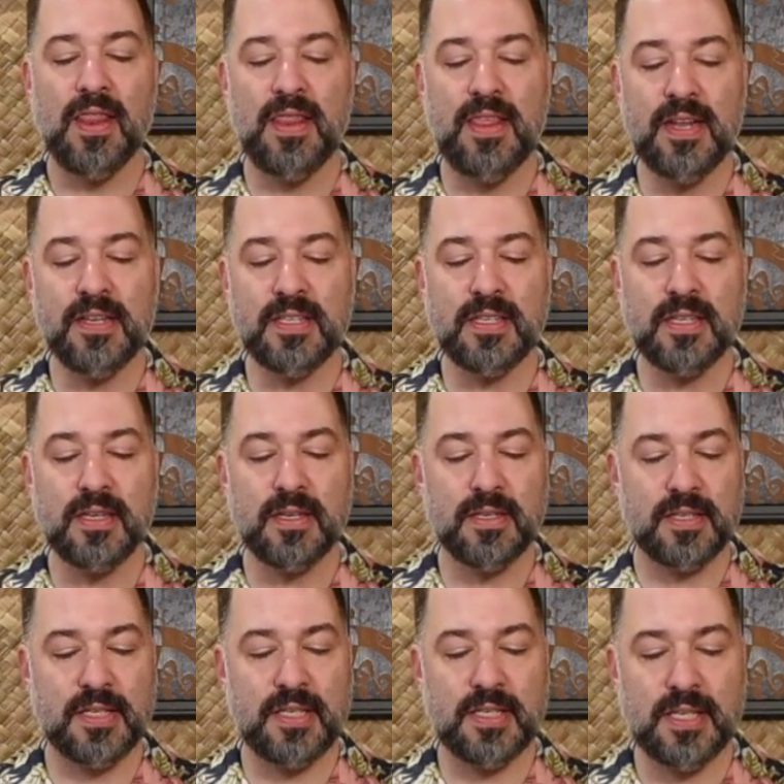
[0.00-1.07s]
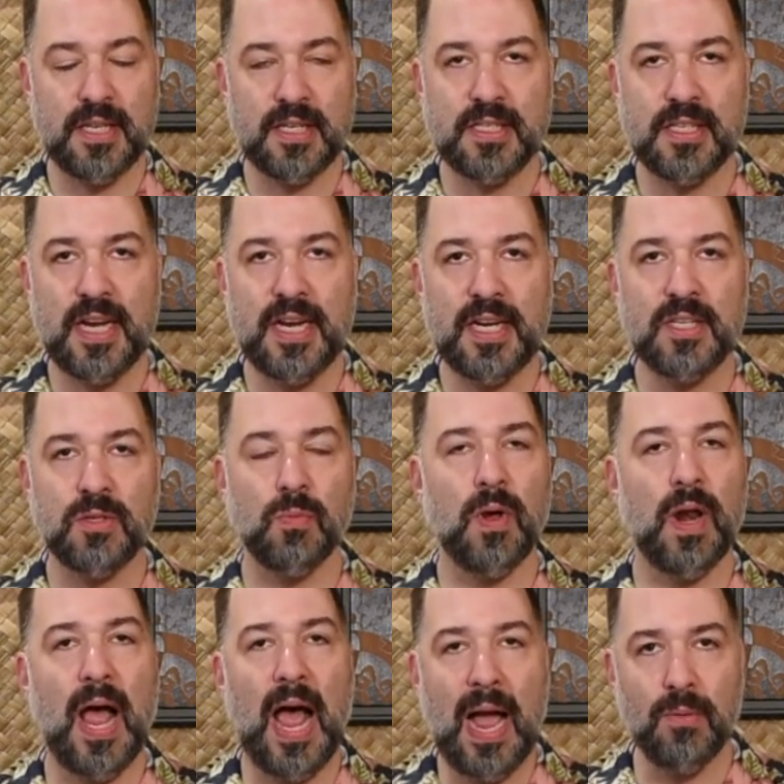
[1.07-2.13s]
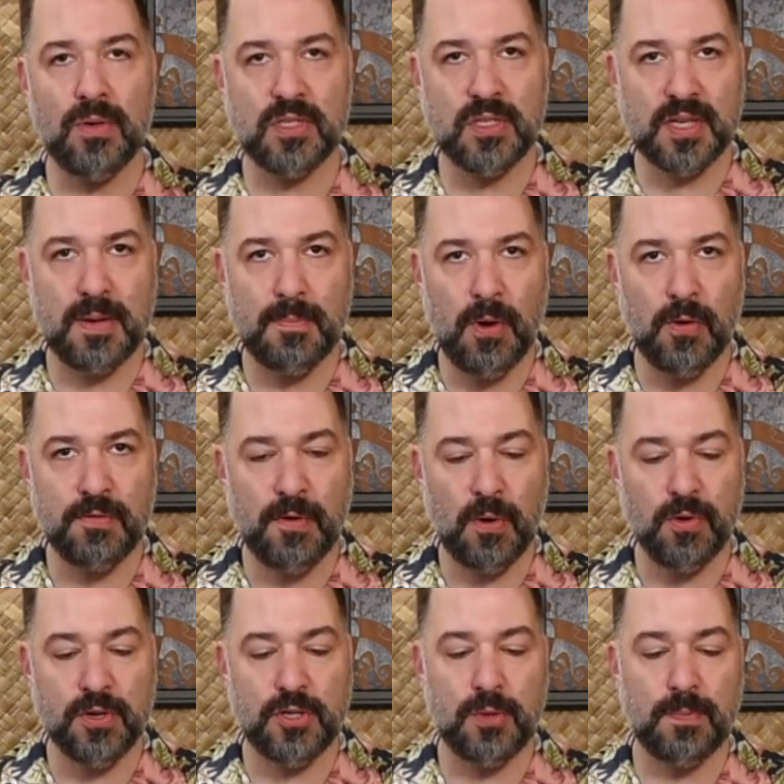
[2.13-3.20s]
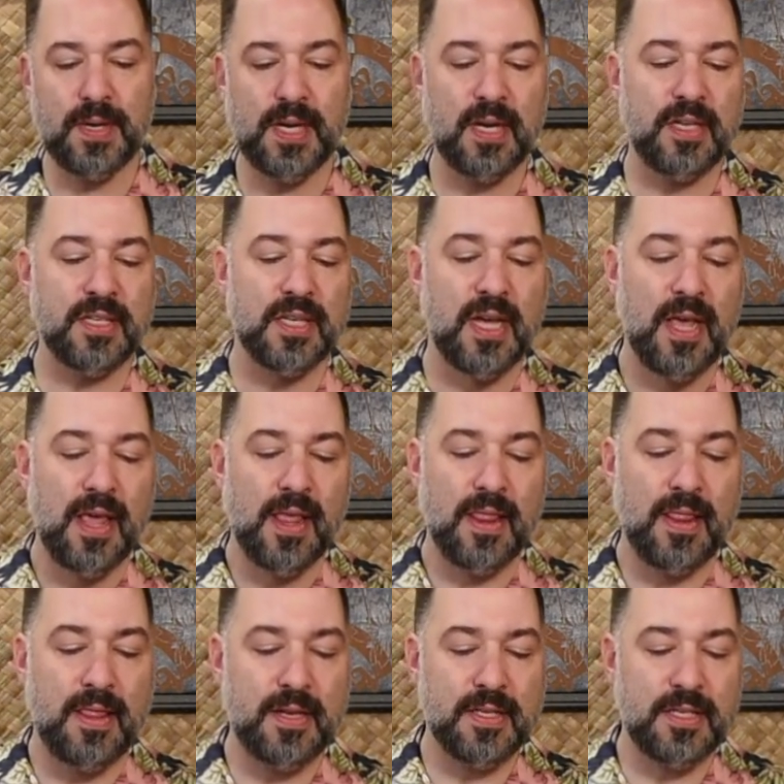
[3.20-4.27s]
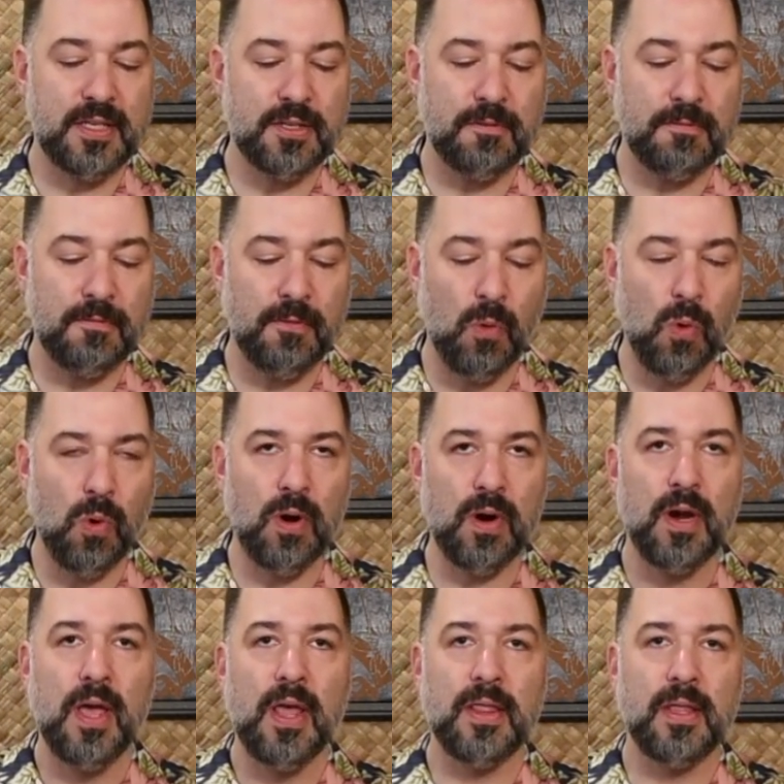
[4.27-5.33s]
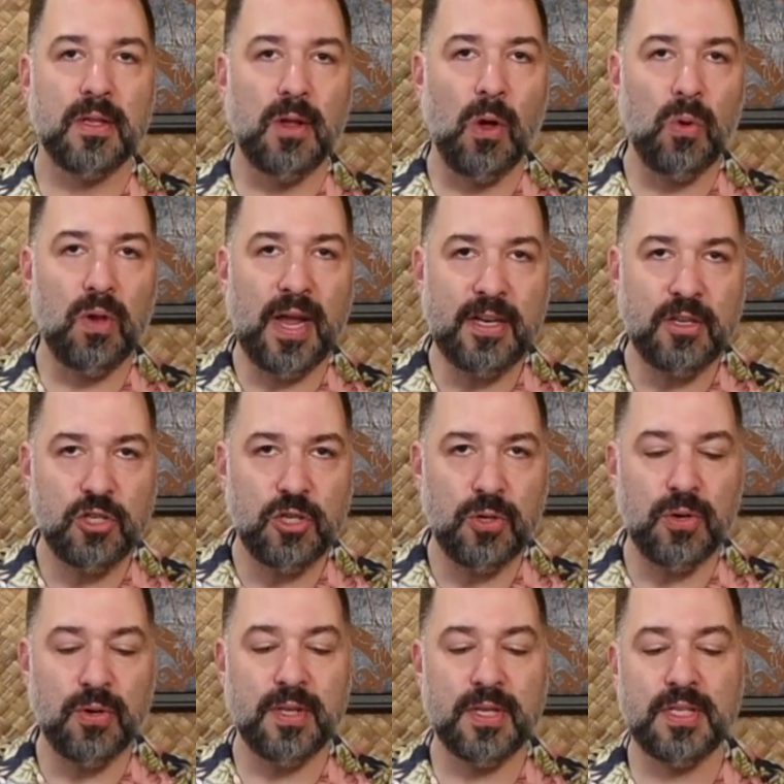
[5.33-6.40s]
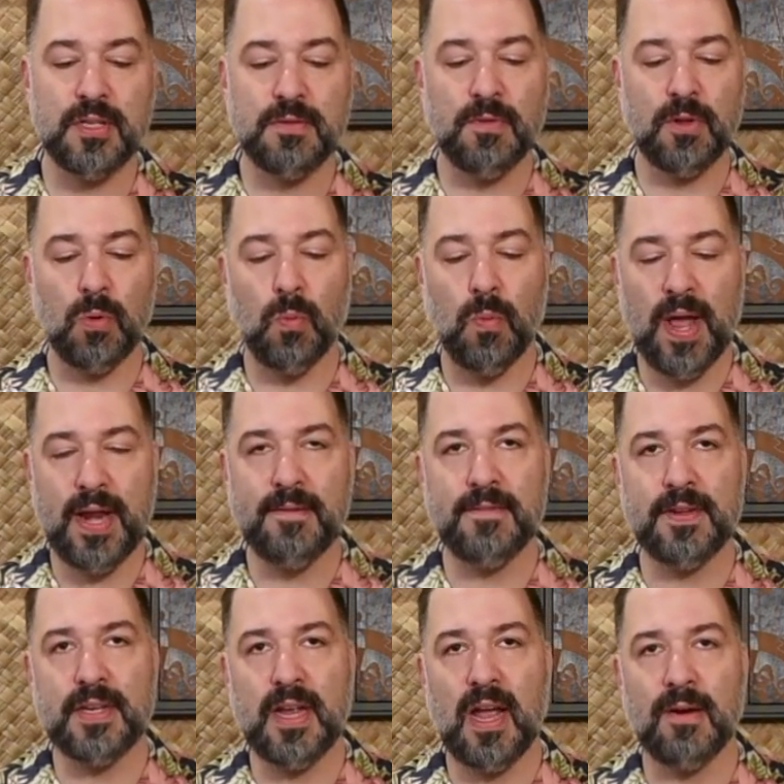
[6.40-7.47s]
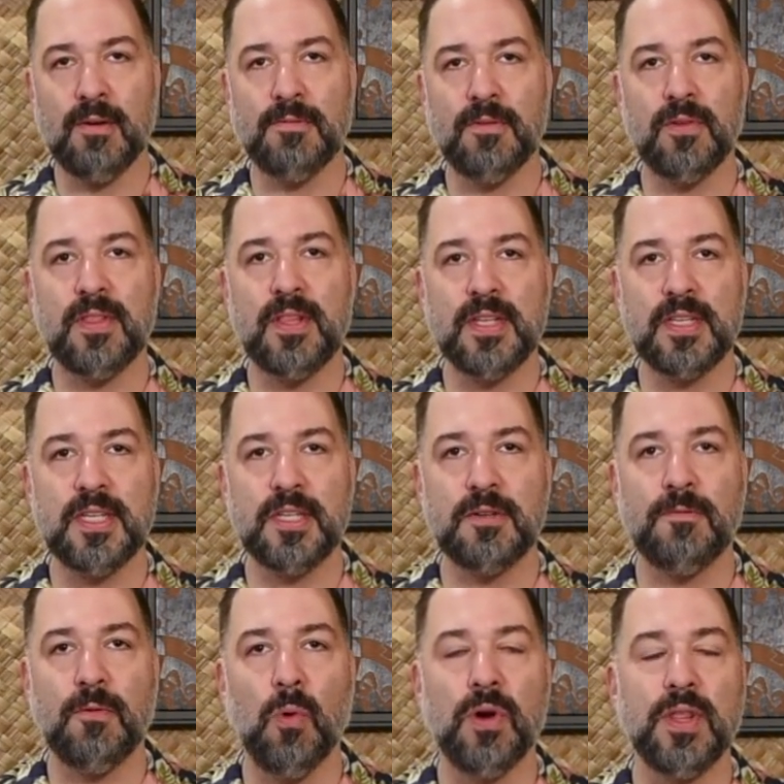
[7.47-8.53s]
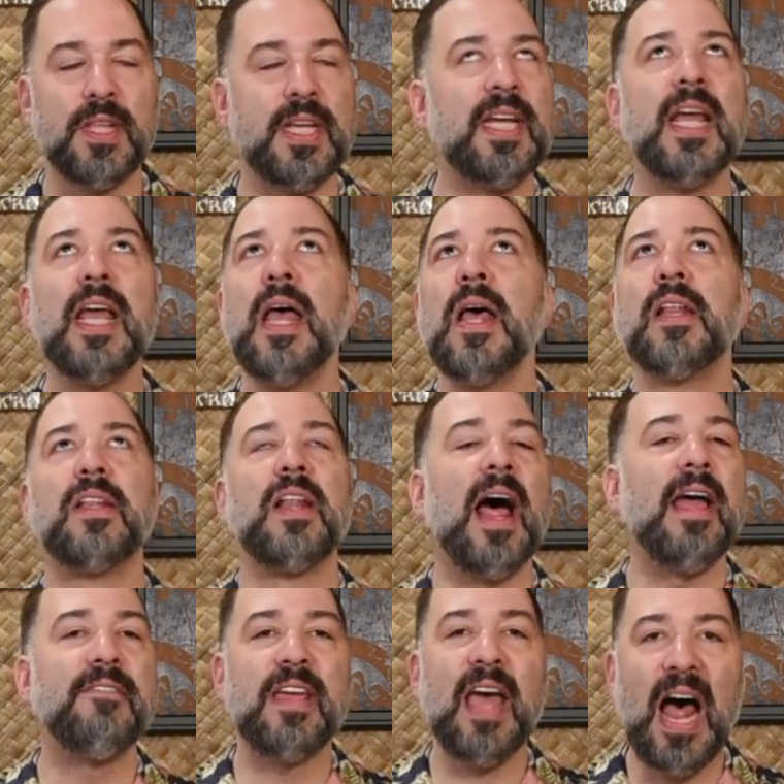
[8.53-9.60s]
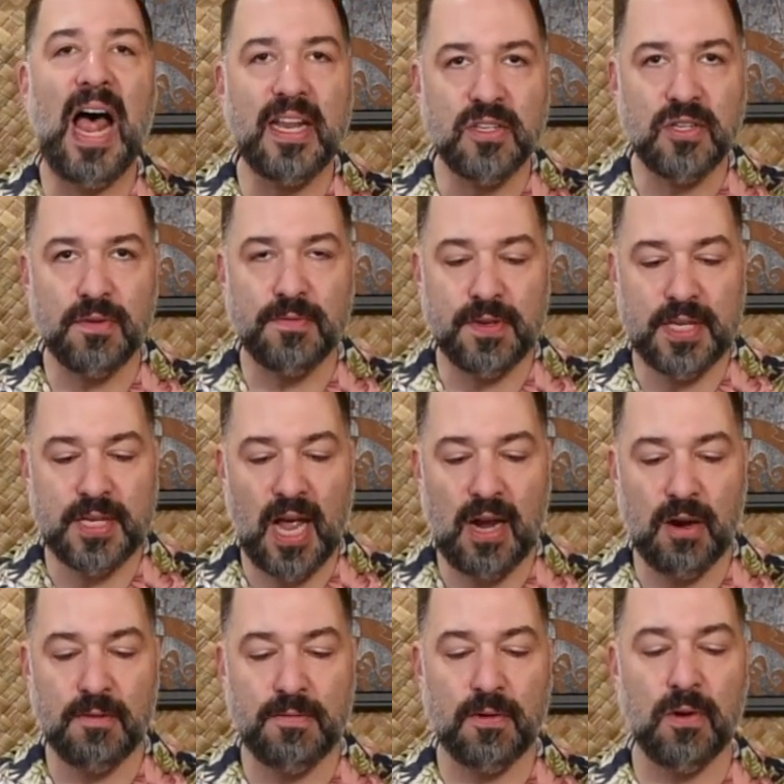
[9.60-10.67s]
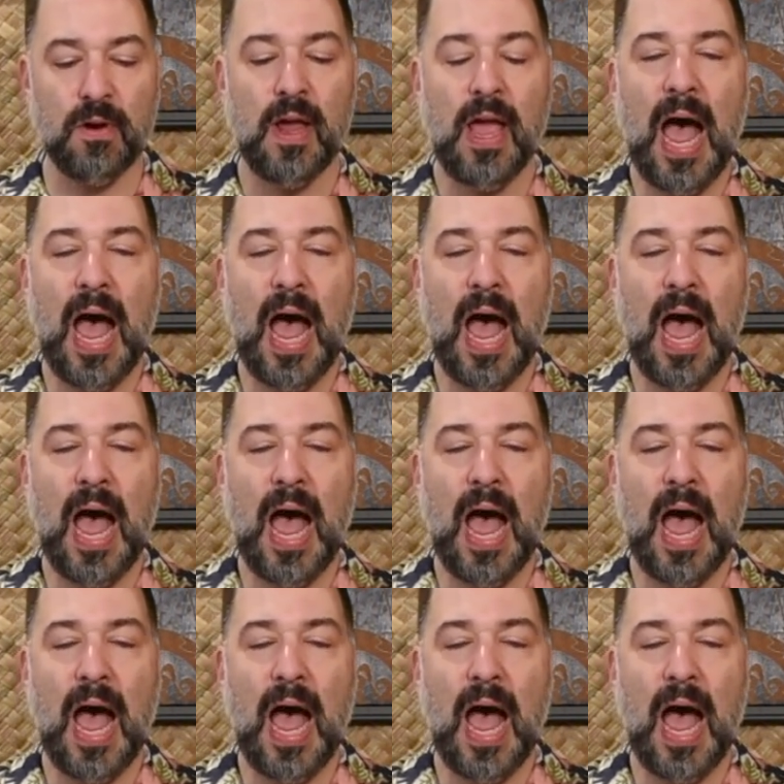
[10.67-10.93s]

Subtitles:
This Z6 is what I was looking most forward to because this is for the low light shooter, this is for the wedding photographer, this is for the live concert photographer.